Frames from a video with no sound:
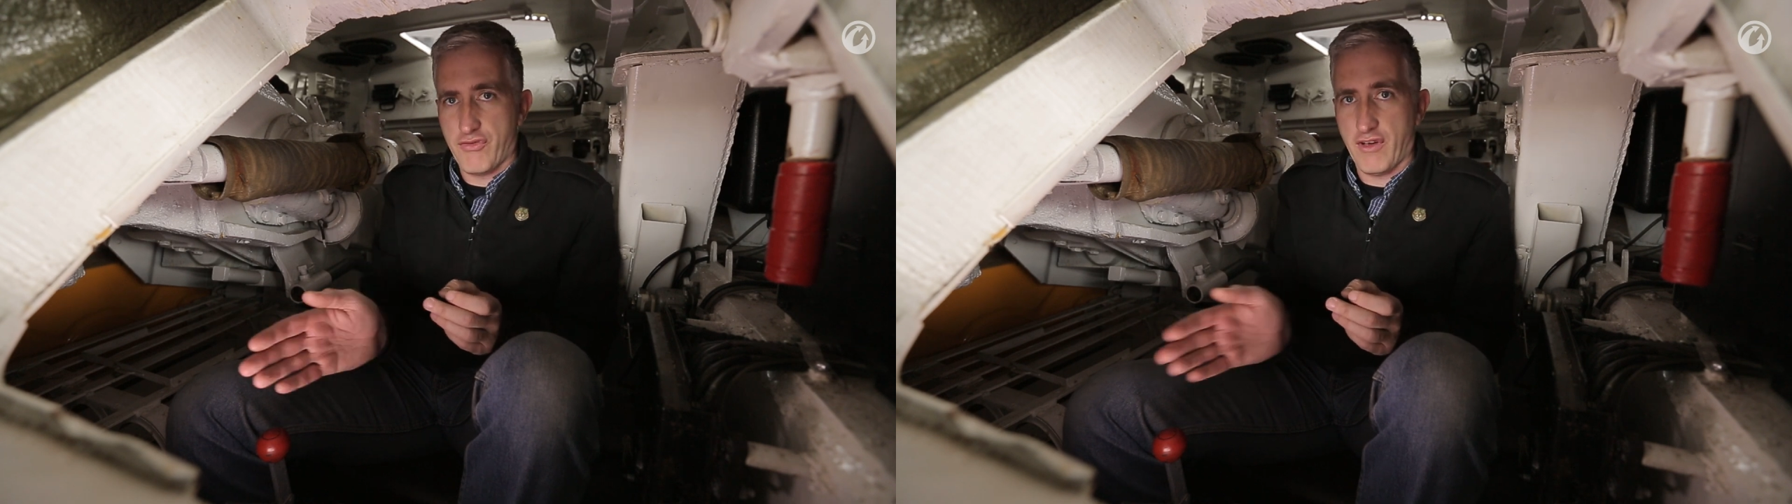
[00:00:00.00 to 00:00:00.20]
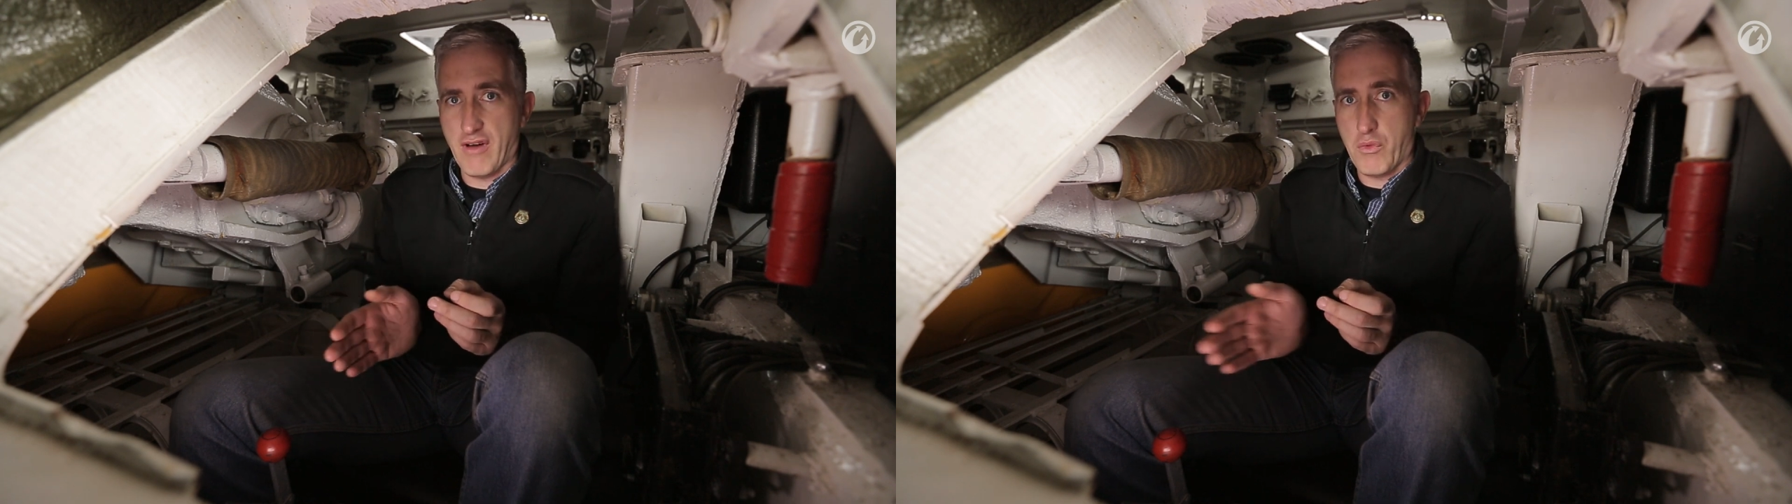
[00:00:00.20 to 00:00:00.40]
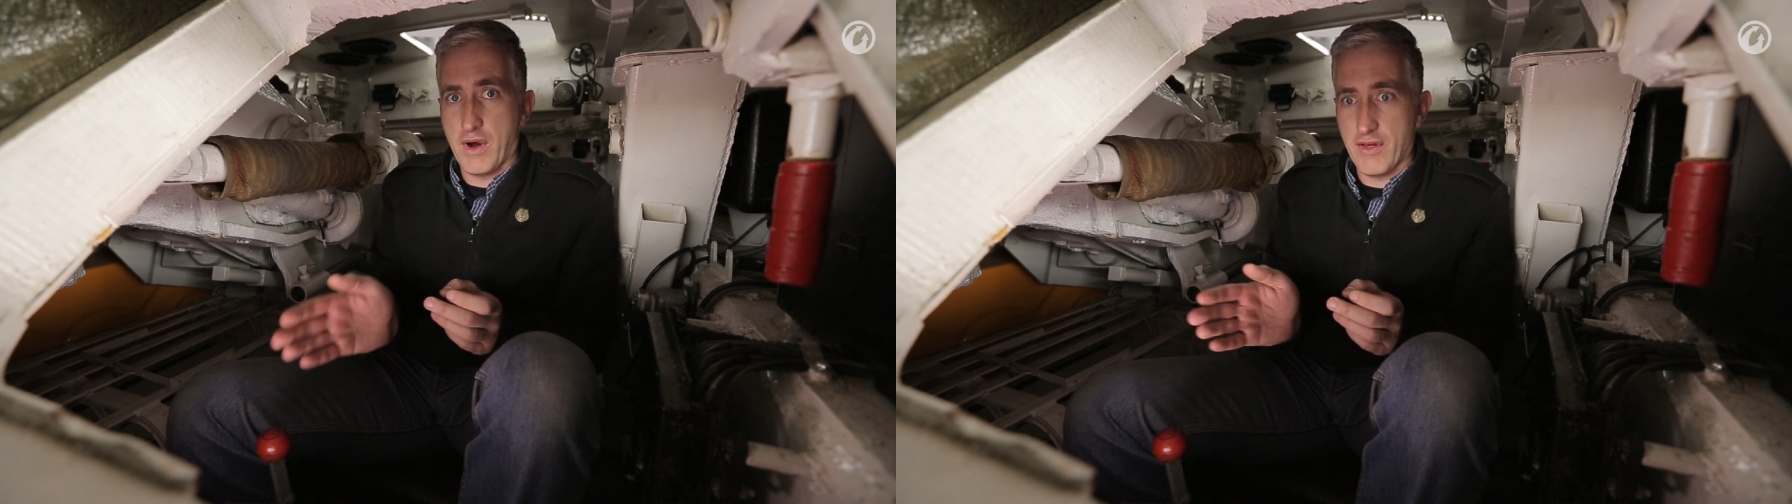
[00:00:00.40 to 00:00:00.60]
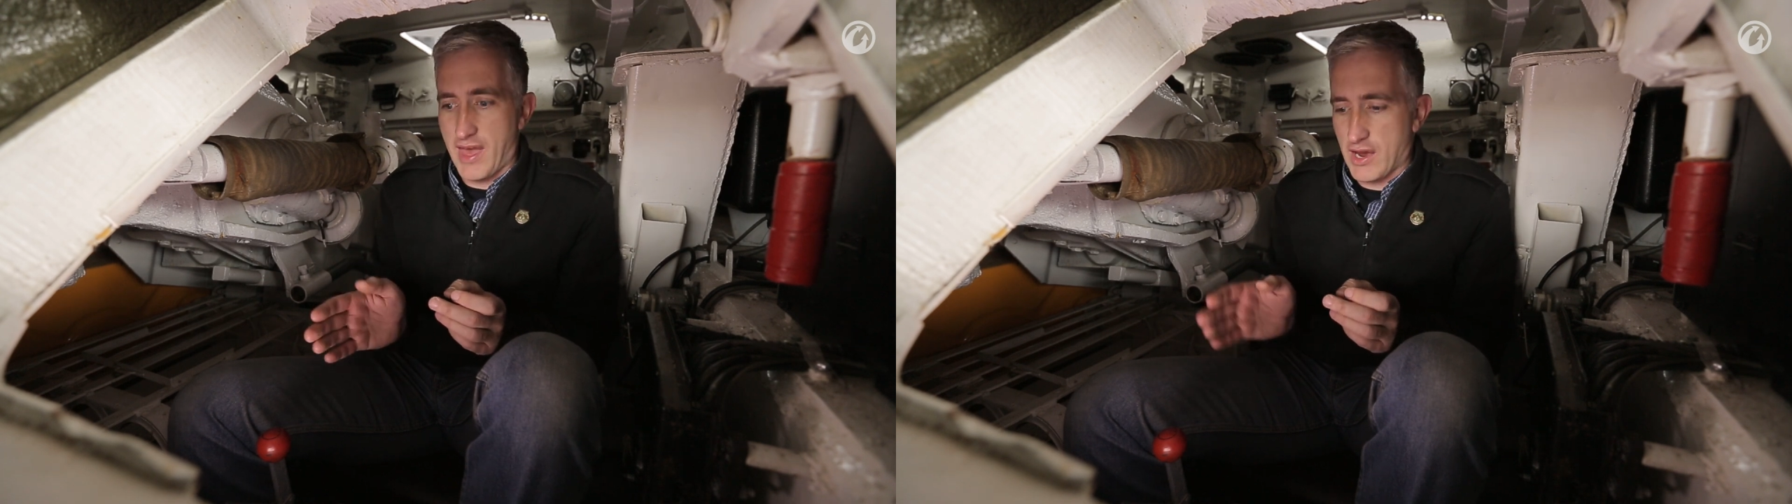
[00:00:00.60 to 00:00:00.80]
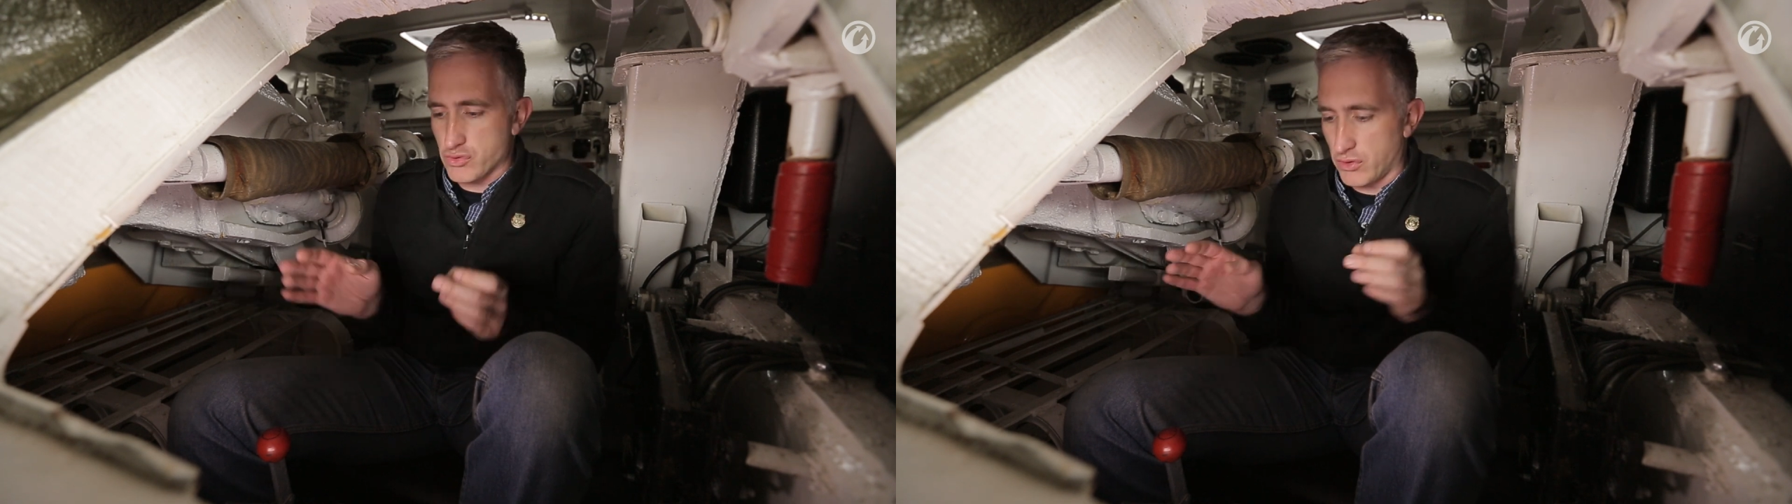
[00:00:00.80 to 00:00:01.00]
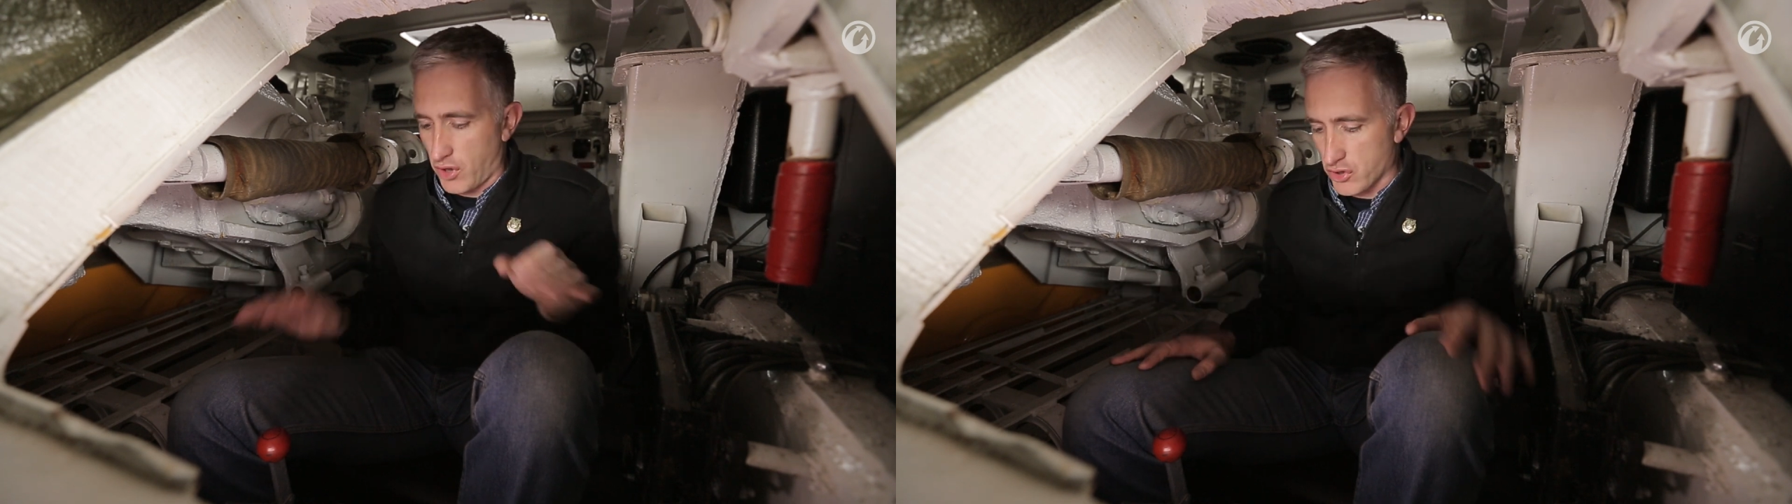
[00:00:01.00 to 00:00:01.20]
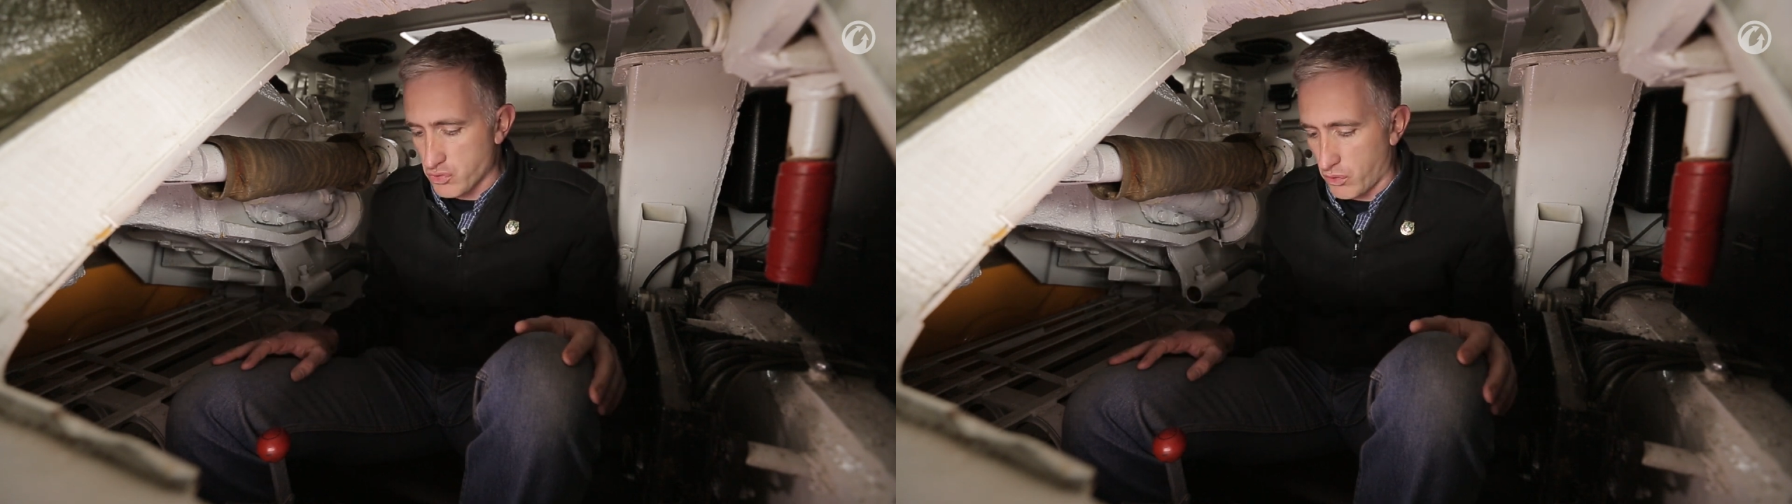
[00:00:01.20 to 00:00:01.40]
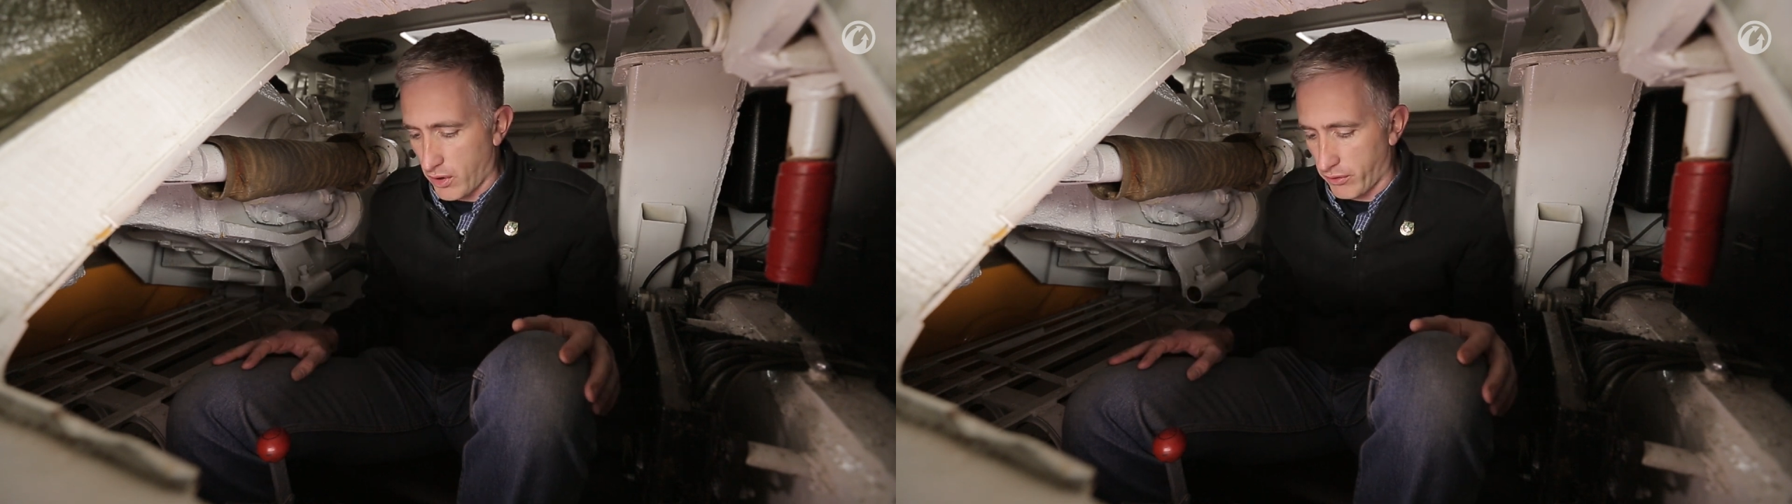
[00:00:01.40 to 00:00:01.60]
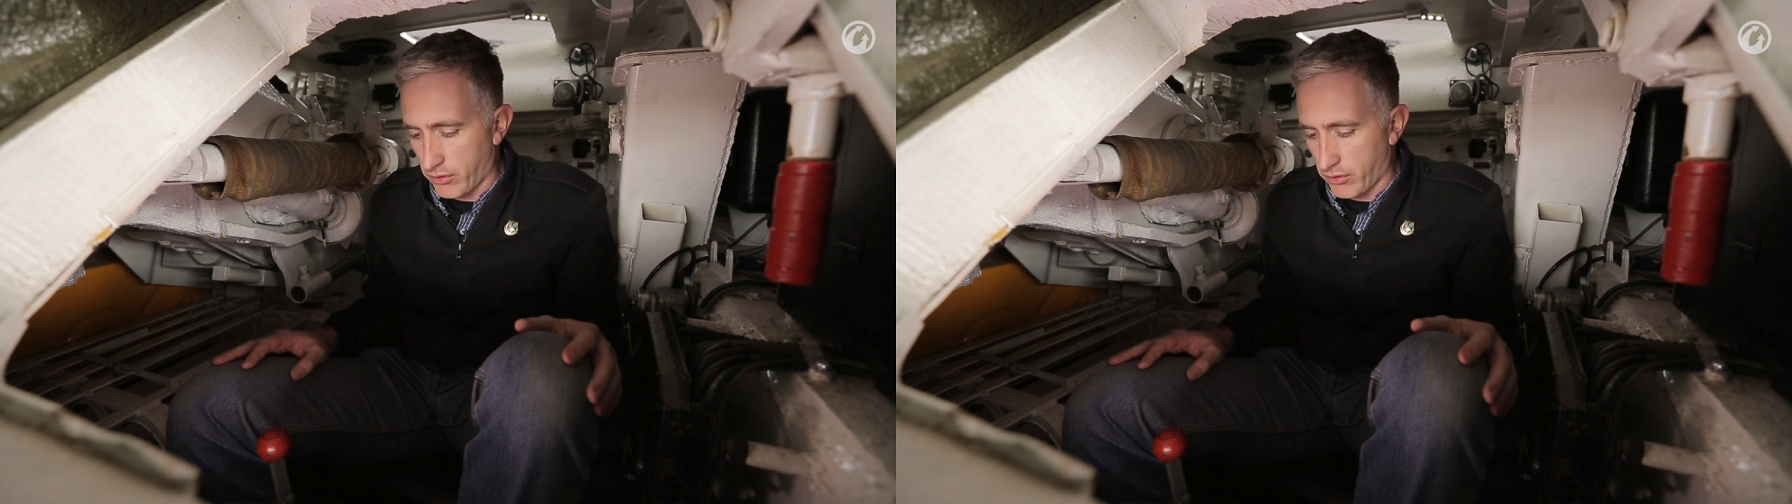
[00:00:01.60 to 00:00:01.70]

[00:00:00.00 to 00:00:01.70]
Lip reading: to figure out where the actual notch was.